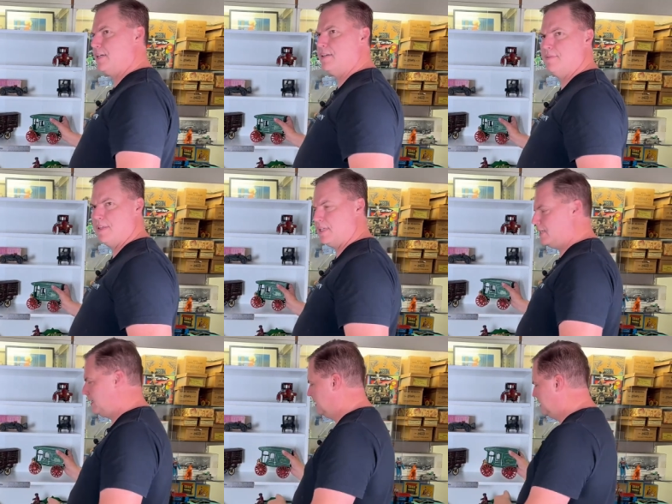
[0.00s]
of
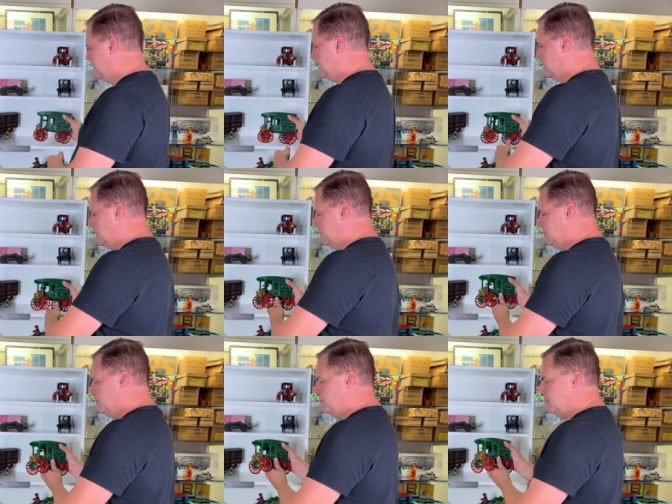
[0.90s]
the
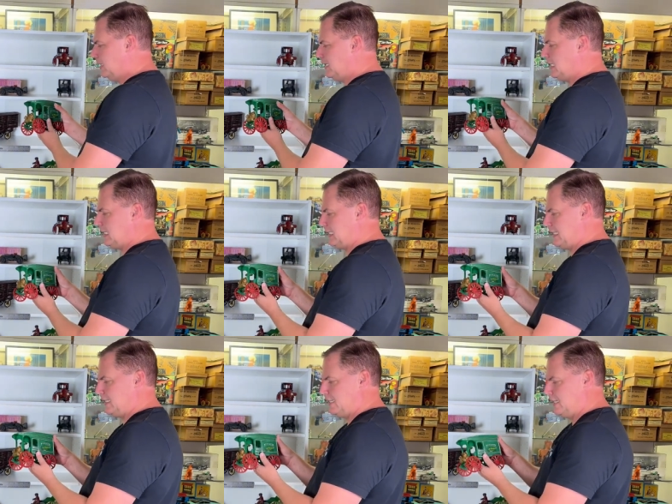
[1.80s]
newly
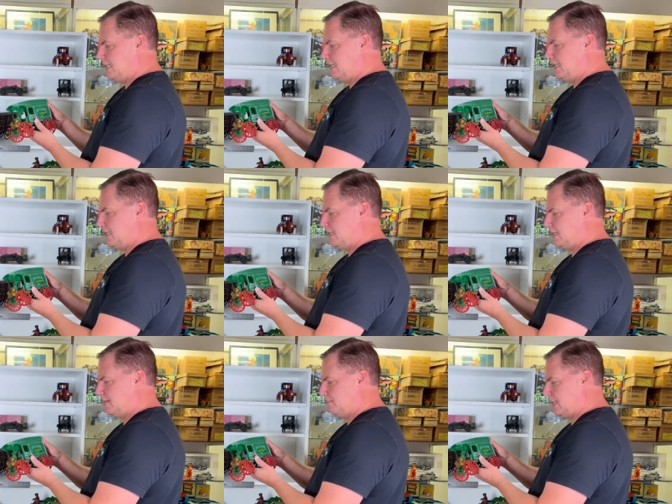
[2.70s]
done
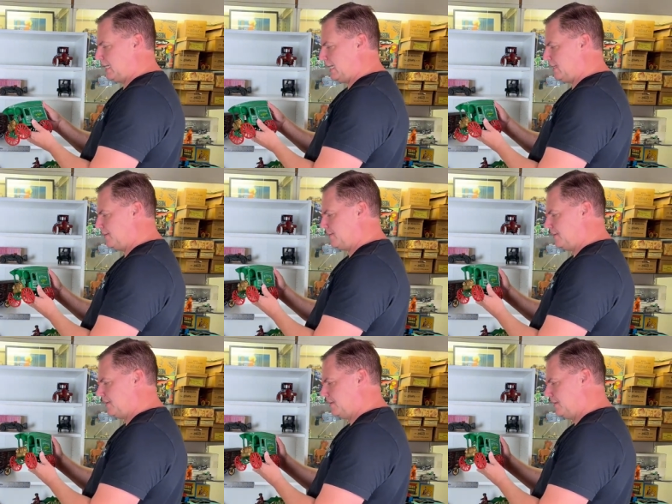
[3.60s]
um,
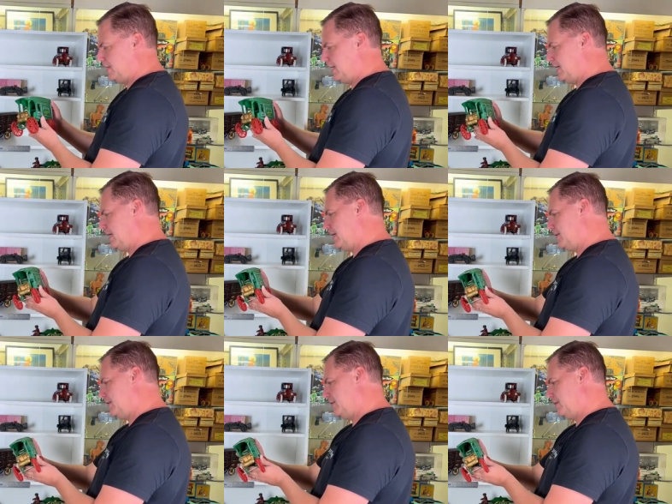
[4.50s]
McAllister. And
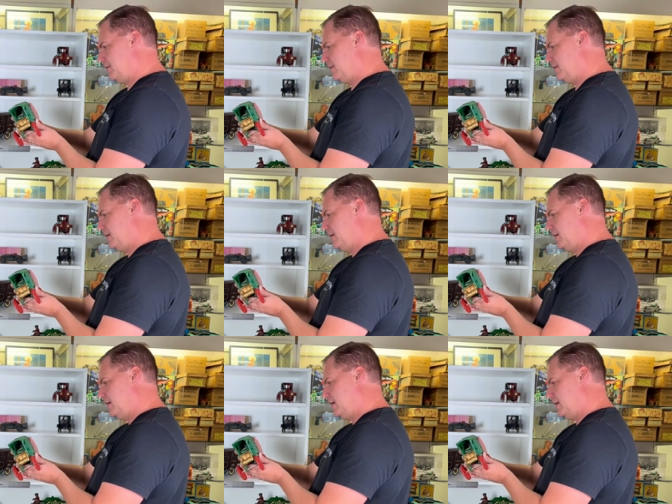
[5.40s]
this is
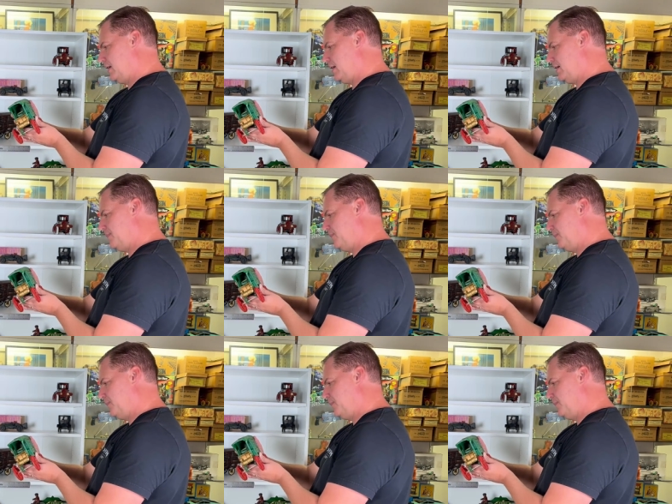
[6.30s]
uh,